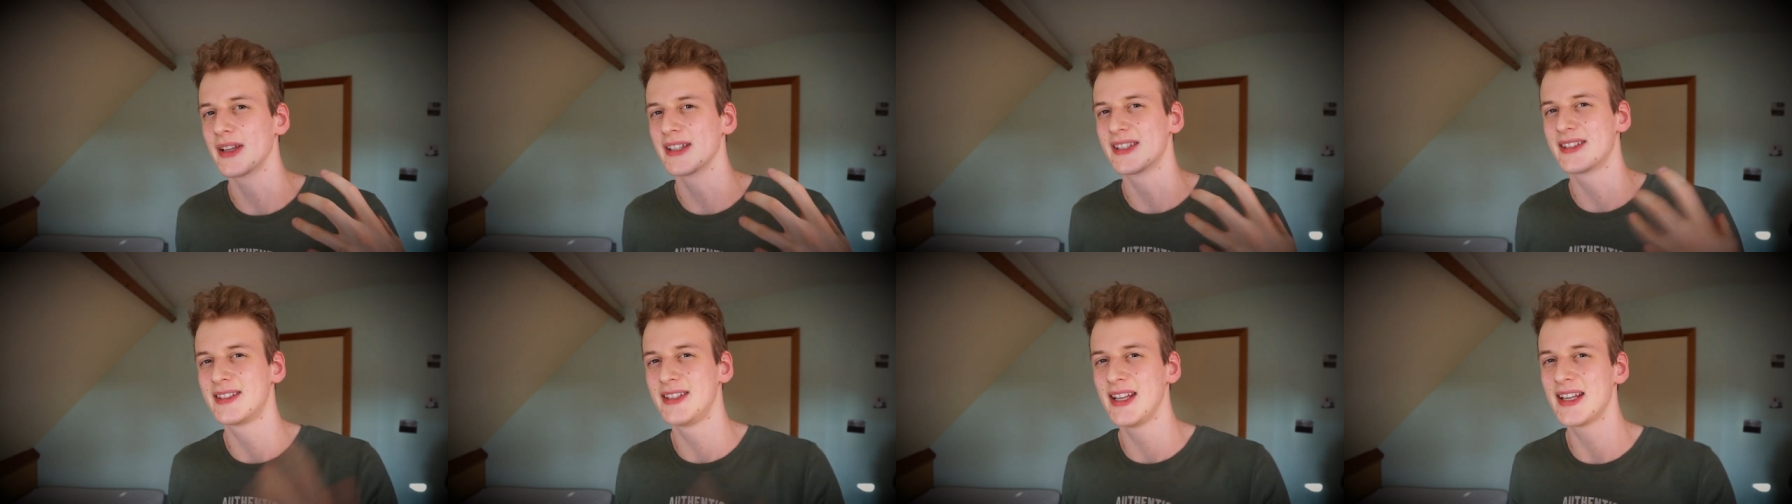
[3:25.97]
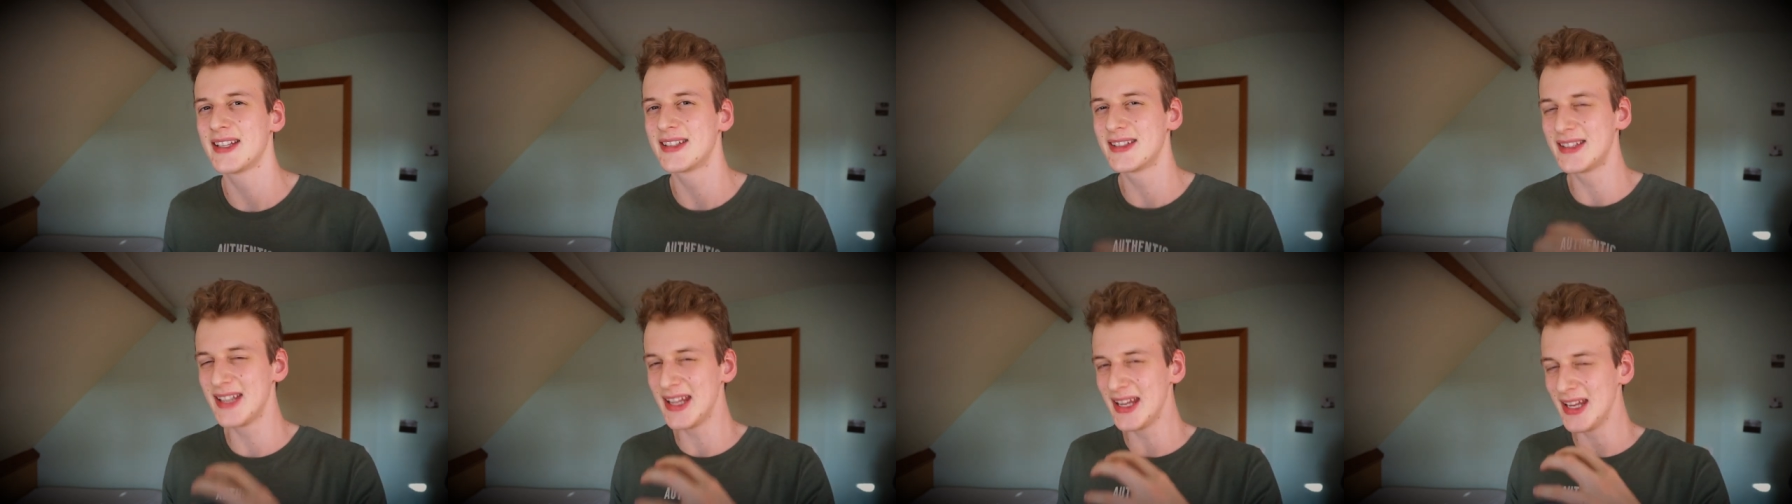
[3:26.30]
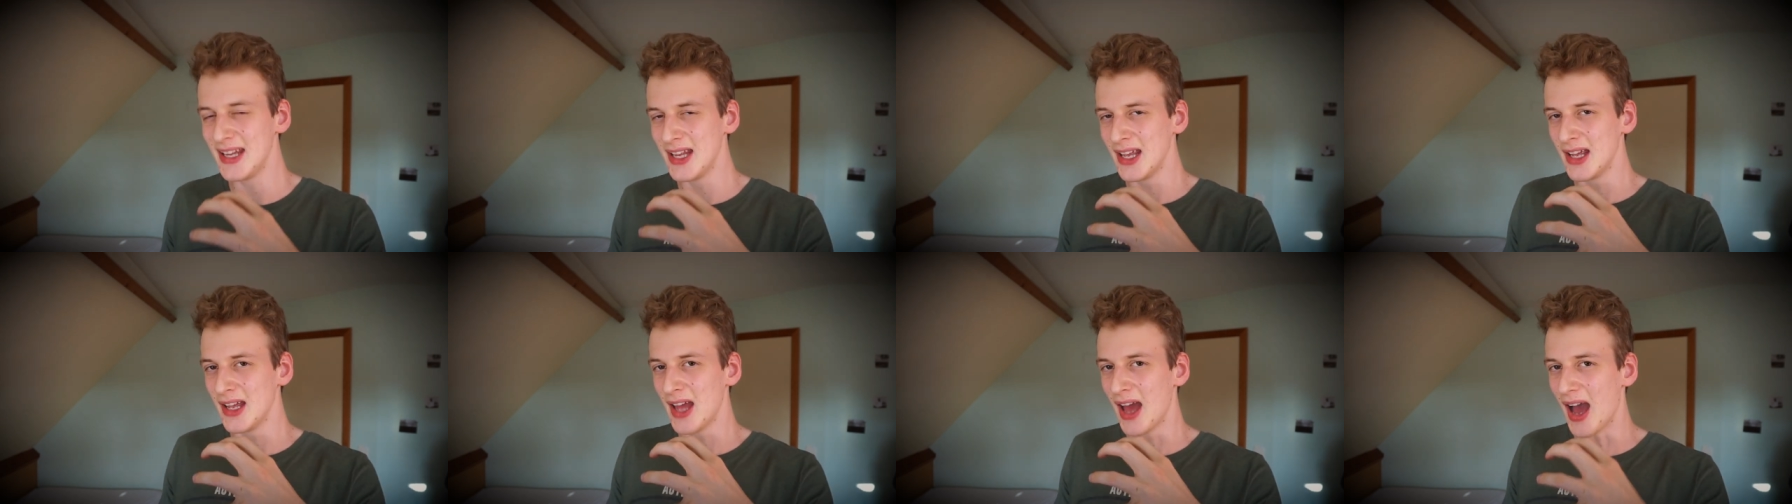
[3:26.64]

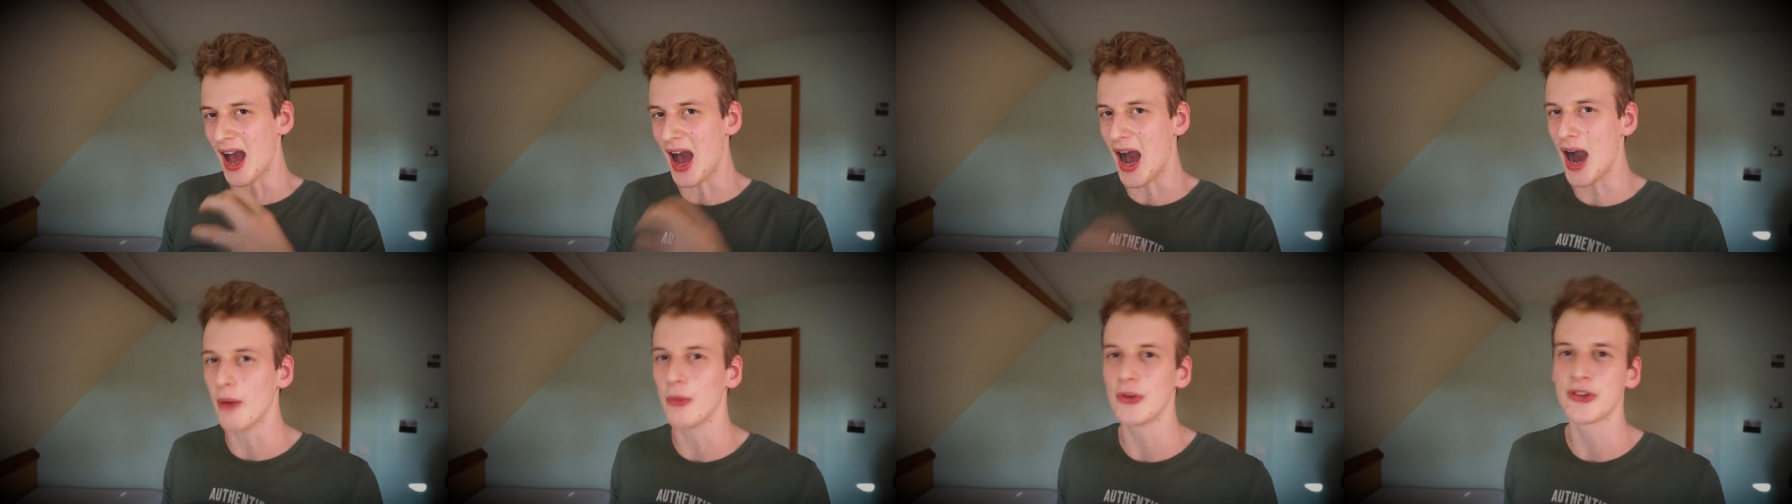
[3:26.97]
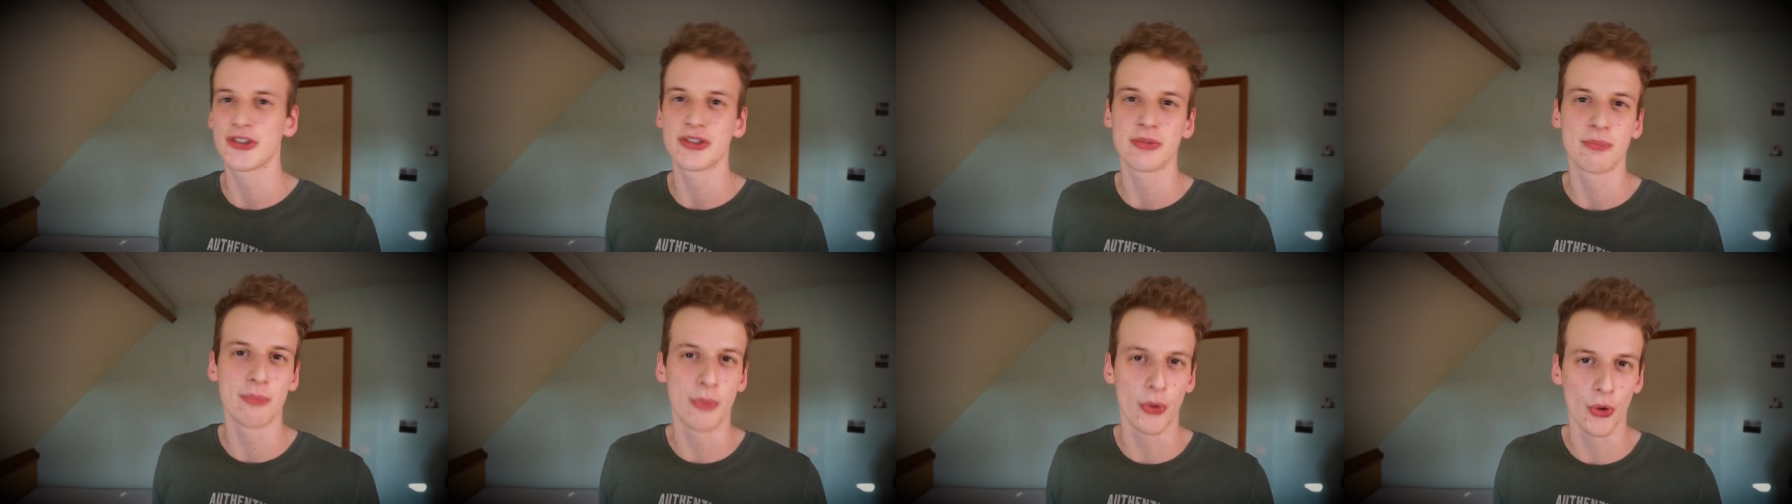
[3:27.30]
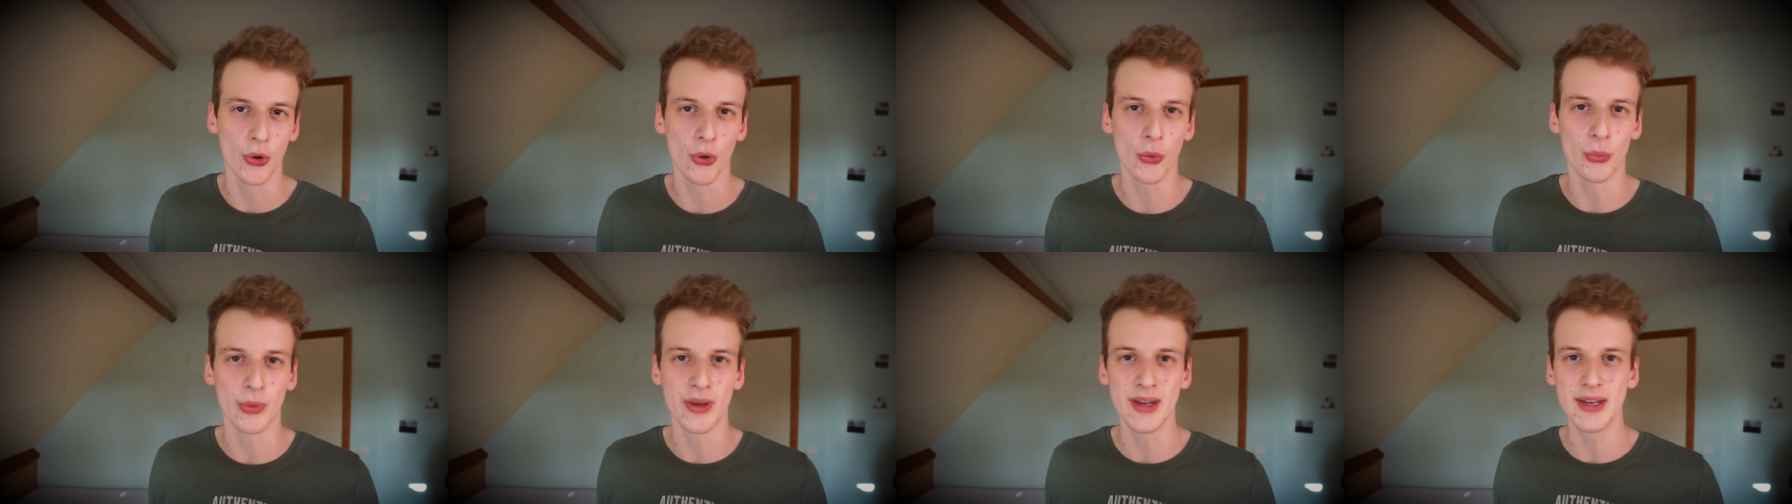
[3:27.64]
60 hours
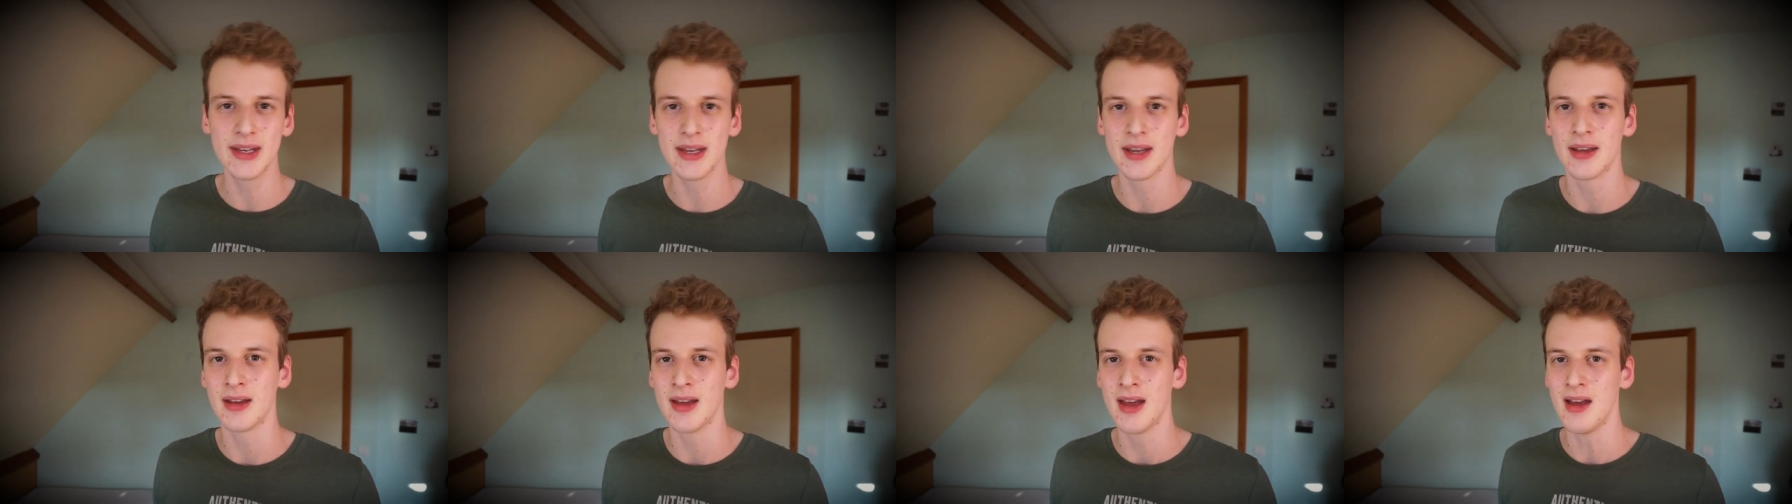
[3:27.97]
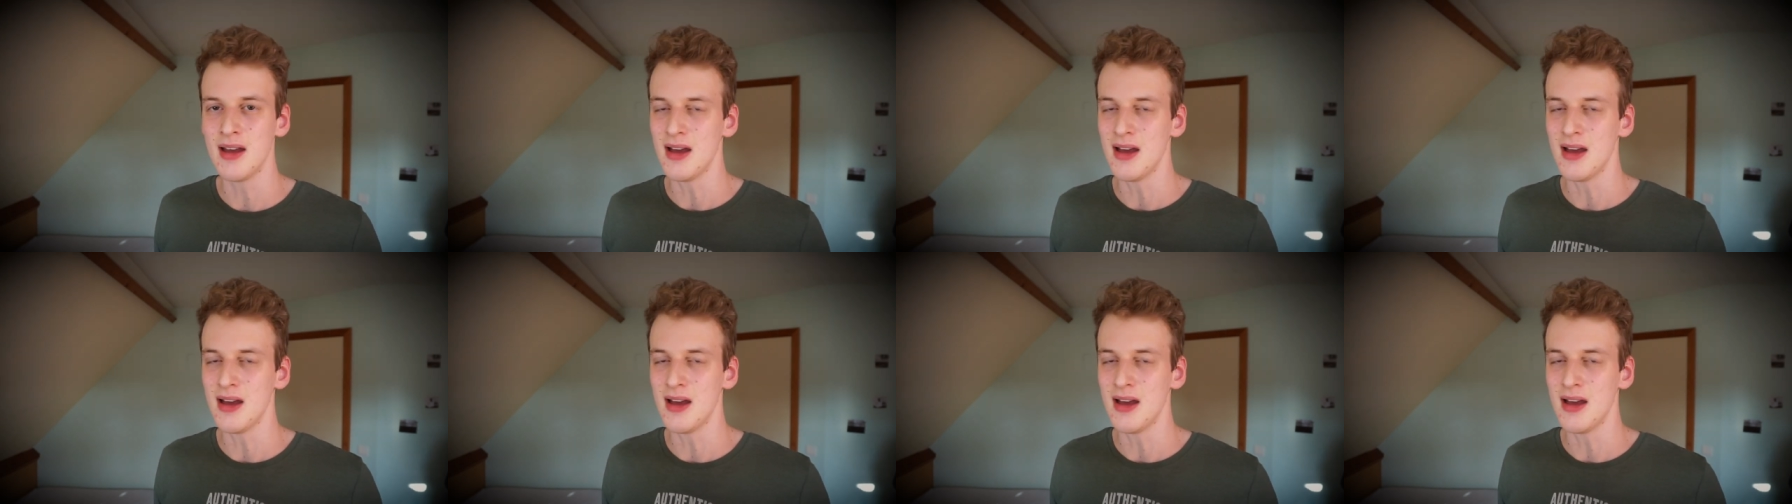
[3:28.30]
per week